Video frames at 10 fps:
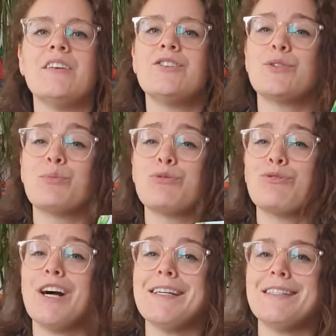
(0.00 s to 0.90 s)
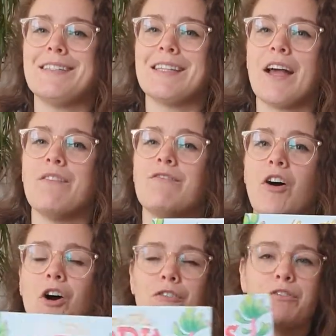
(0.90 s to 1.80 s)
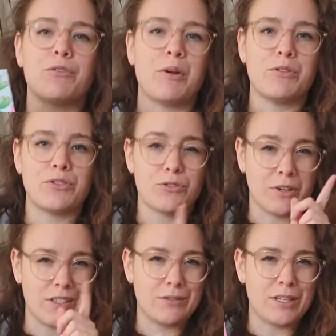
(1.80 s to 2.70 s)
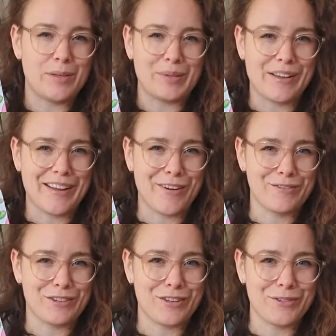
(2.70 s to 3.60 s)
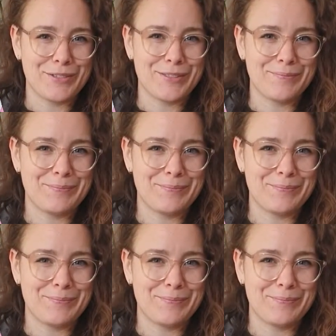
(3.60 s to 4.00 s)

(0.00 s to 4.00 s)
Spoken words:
surprises that evolve throughout the story, so keep an eye out for those.